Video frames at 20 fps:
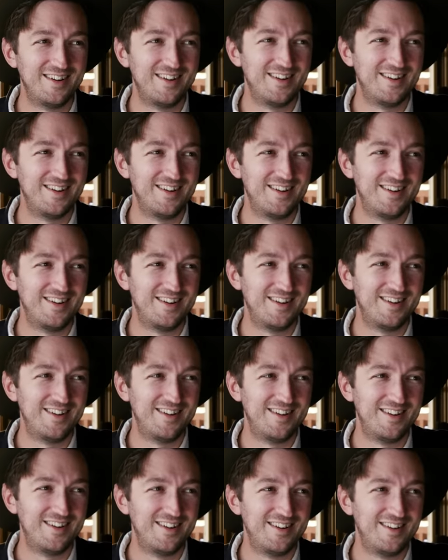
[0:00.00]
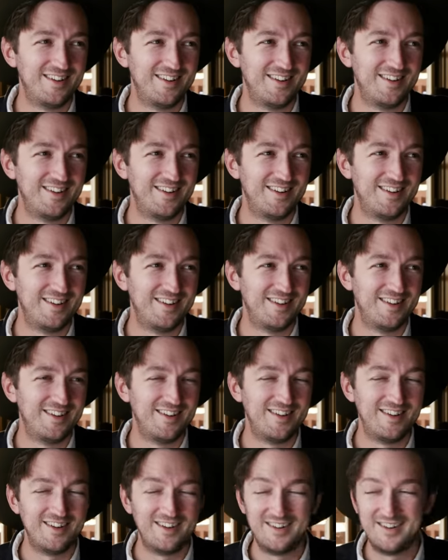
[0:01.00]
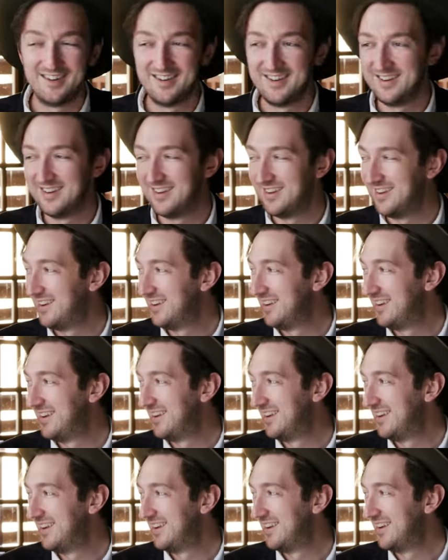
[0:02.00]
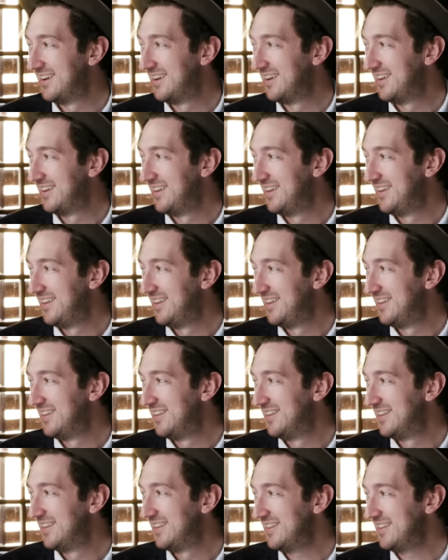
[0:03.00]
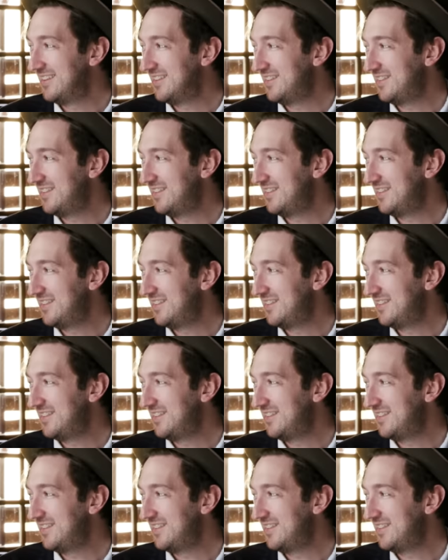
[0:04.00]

(silent)